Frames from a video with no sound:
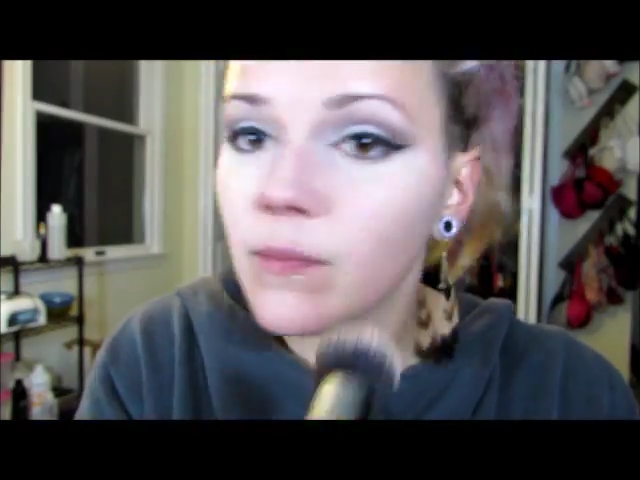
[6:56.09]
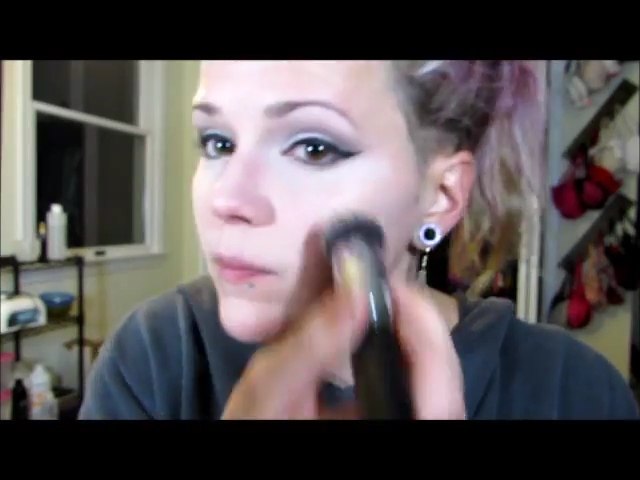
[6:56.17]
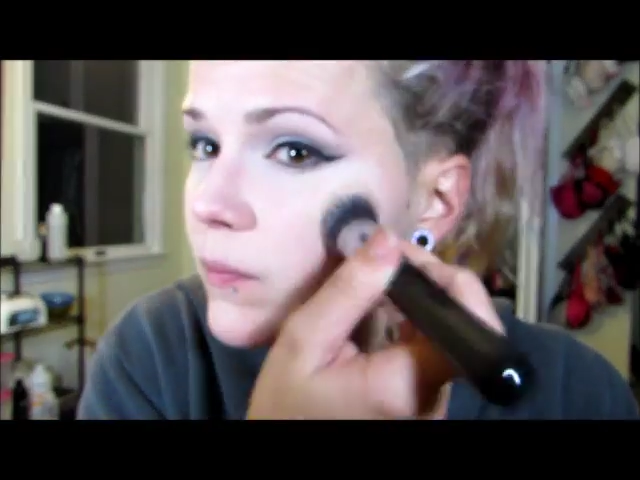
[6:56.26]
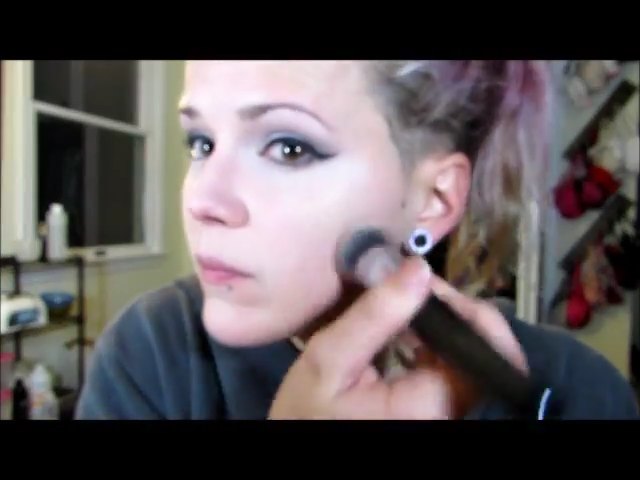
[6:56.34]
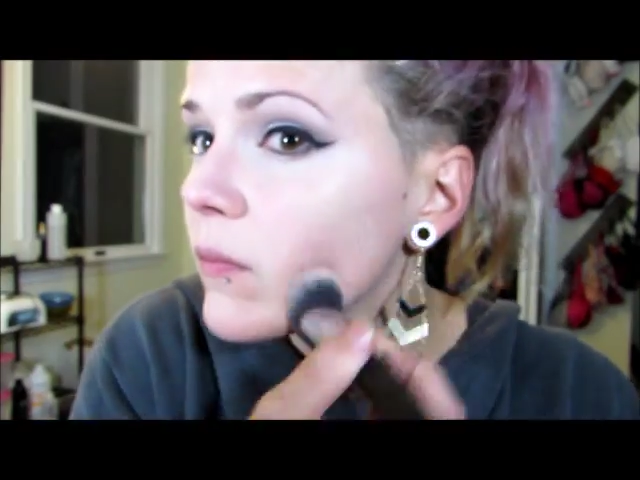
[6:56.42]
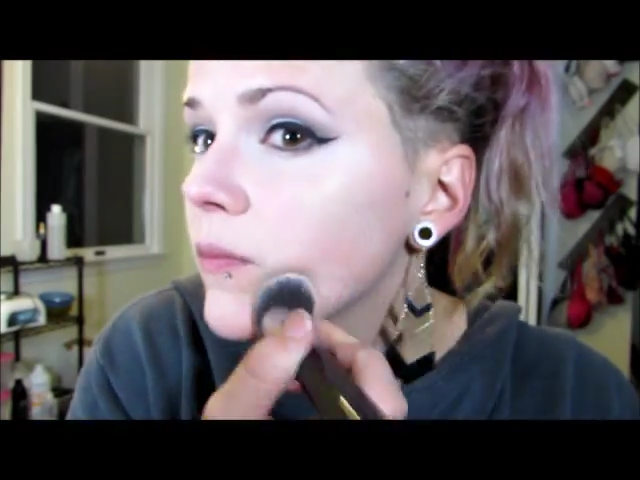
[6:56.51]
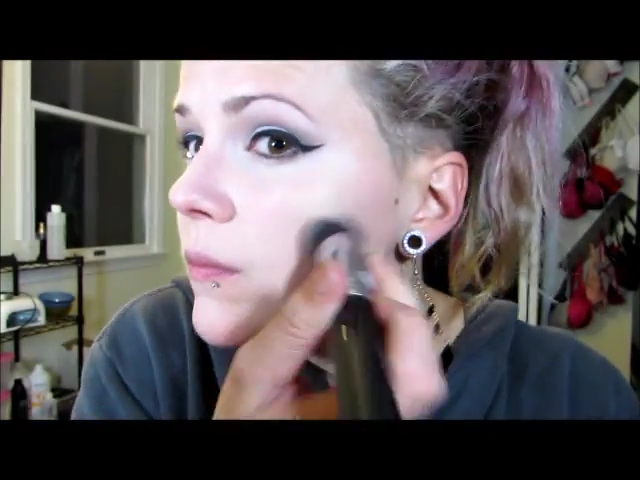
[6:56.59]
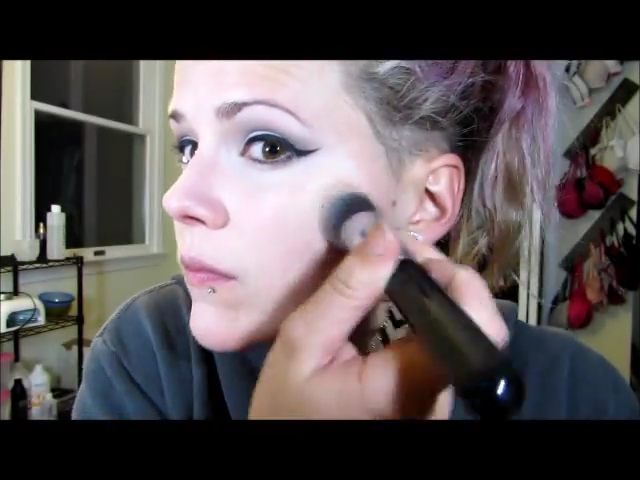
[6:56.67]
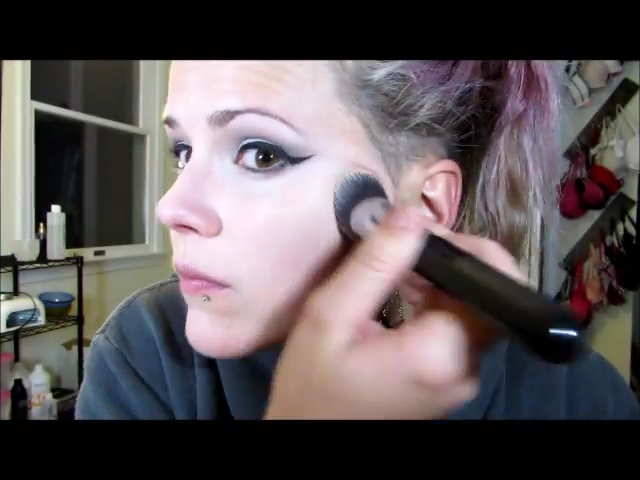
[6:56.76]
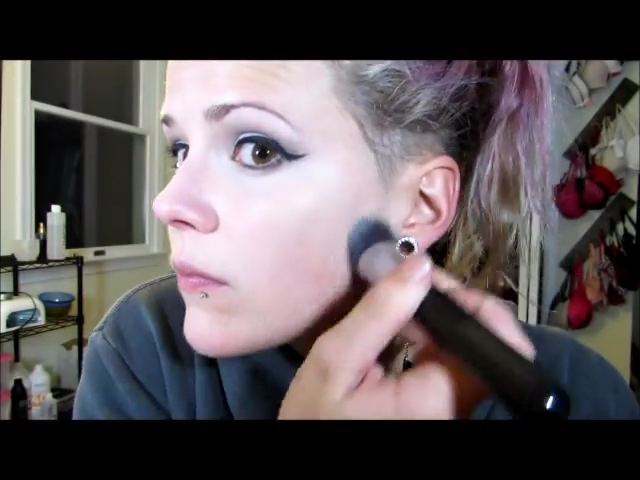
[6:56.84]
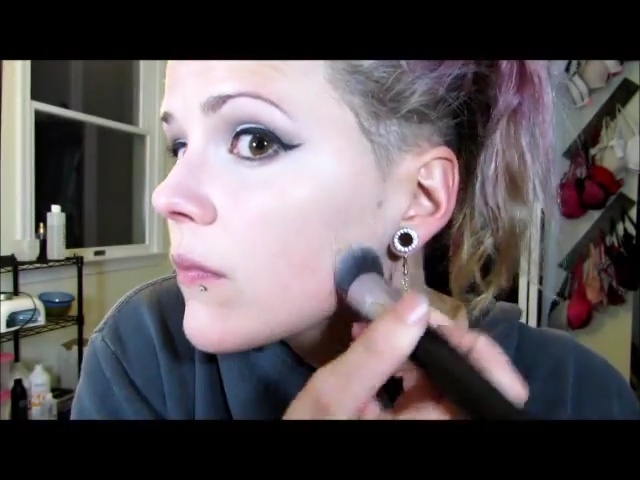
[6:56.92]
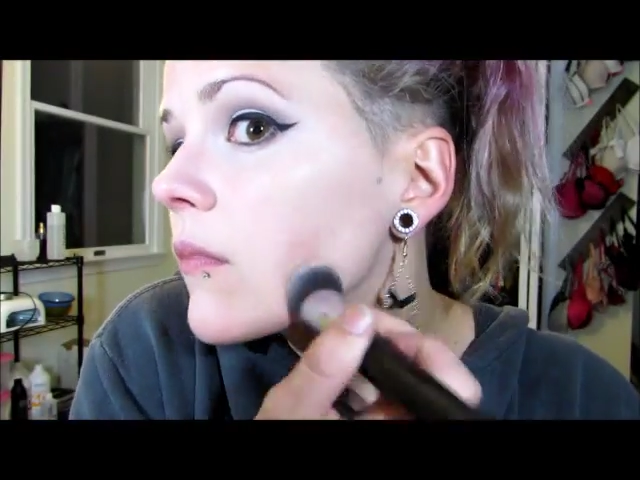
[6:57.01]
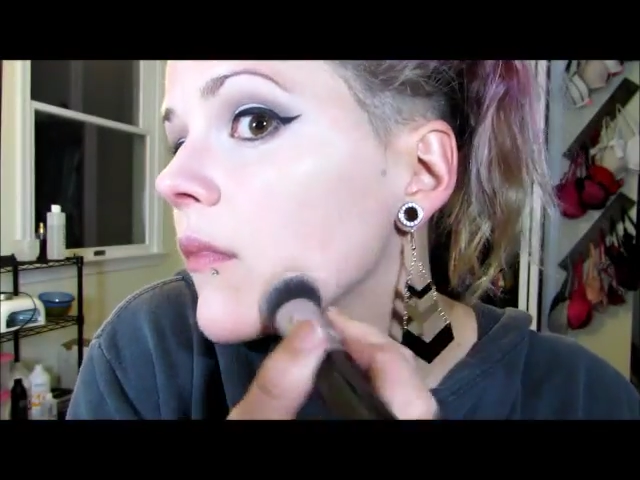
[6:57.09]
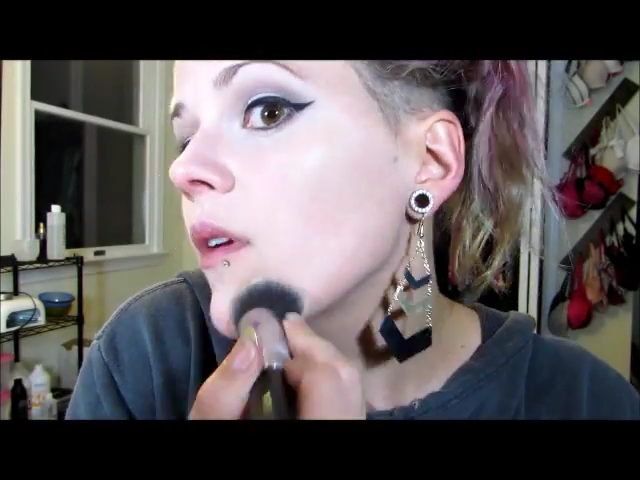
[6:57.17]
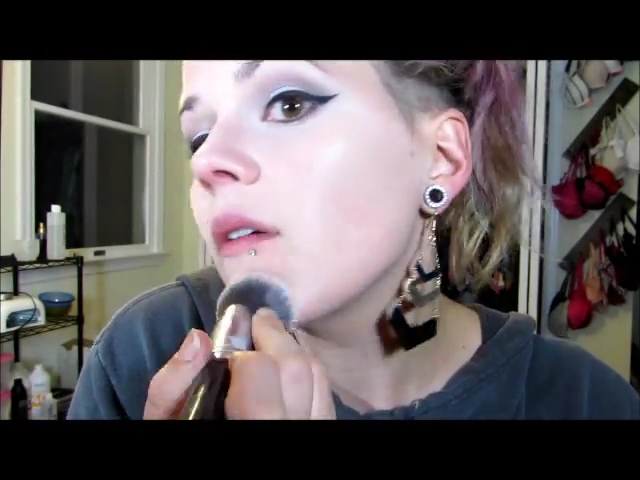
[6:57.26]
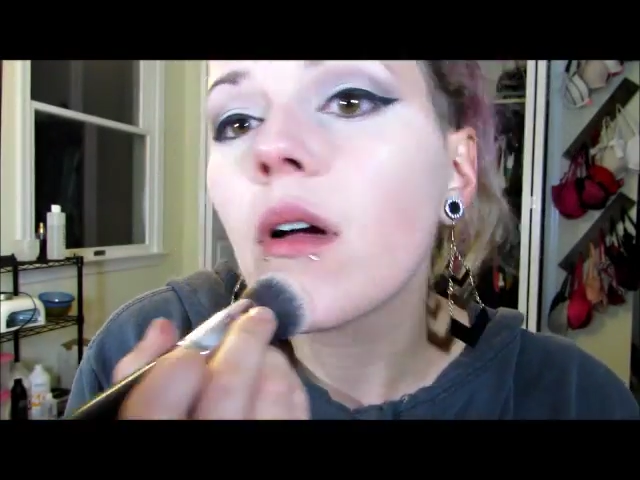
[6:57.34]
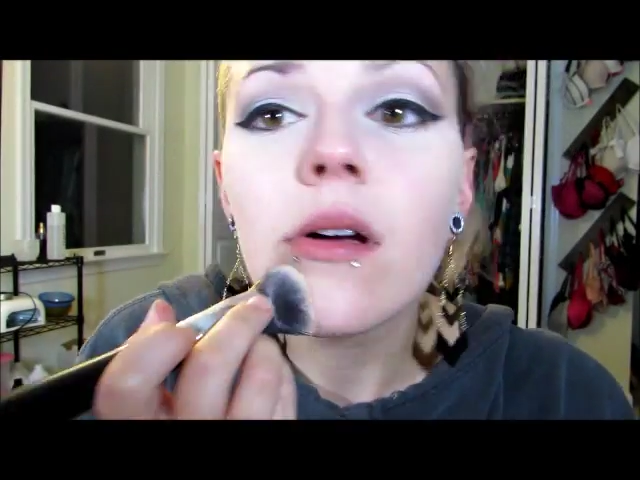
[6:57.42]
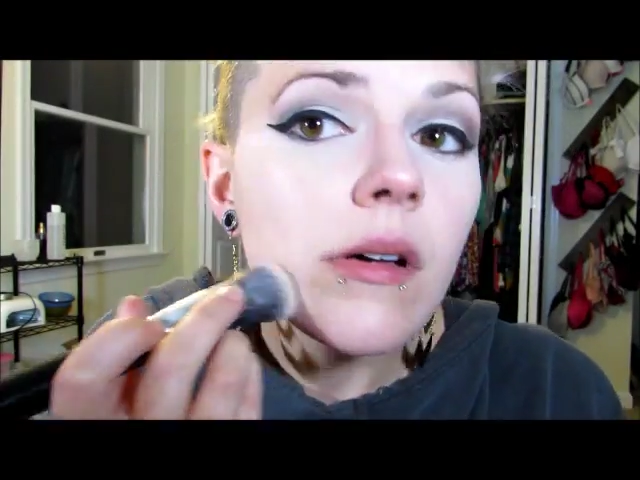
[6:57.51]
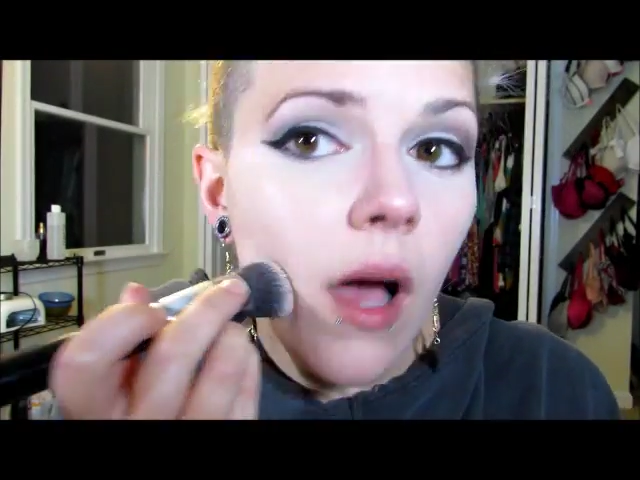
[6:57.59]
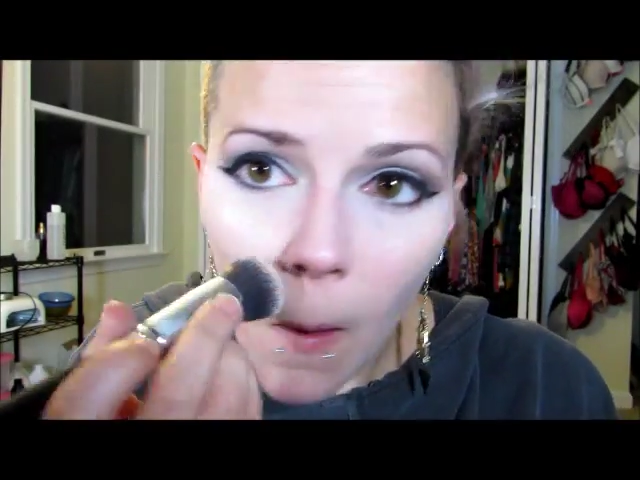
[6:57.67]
more easy to blend.